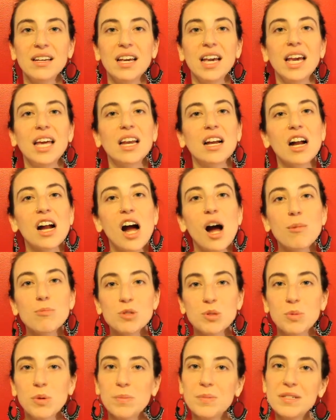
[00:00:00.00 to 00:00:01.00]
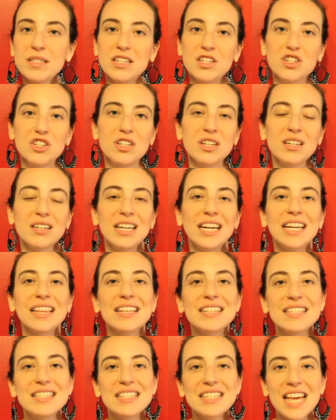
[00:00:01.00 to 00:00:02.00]
in a comfortable position in
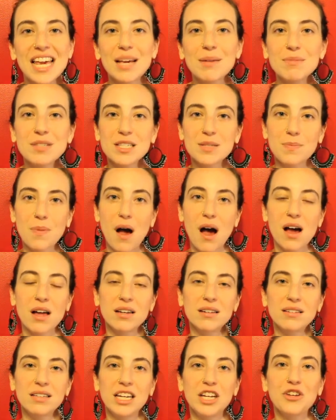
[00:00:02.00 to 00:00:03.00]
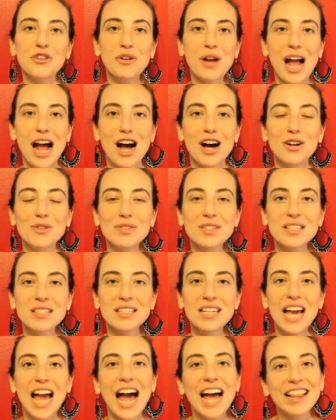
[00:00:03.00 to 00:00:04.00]
the same spot in your
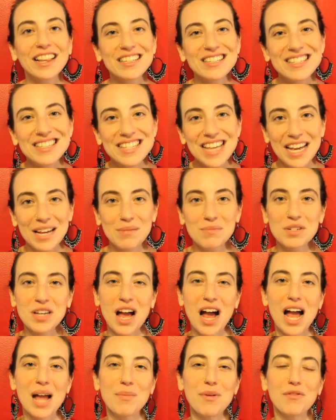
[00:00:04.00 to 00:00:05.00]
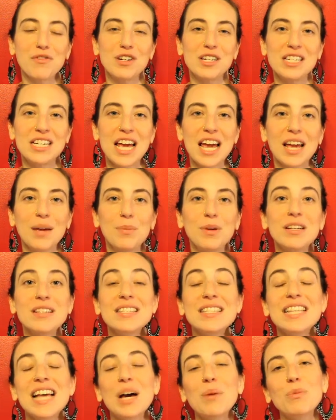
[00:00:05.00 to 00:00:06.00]
house at the same time every day,
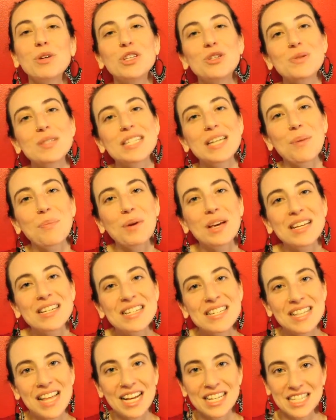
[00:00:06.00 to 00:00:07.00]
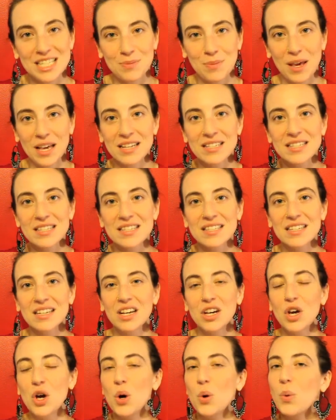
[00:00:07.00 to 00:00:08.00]
because then when you step into that space,
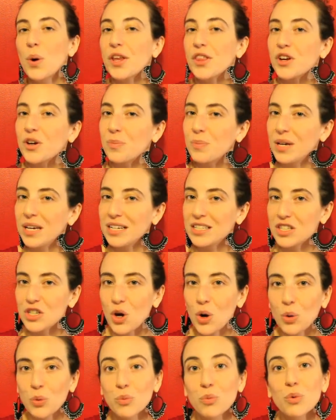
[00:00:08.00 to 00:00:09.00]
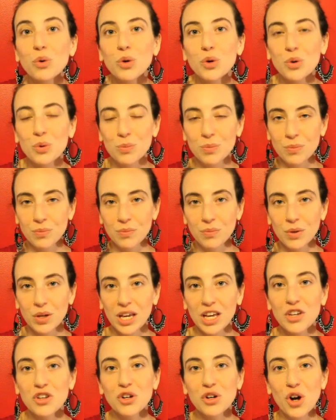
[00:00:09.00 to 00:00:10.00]
whether it be its own room
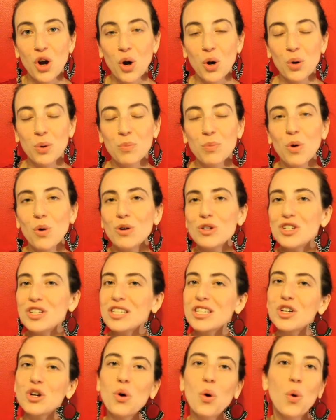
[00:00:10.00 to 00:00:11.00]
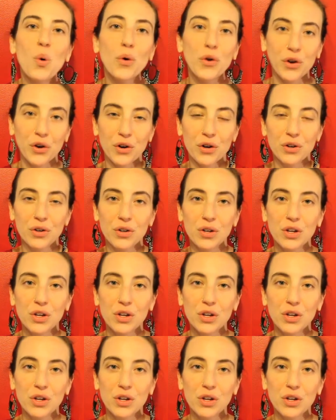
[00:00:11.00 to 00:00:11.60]
in your home or just a corner,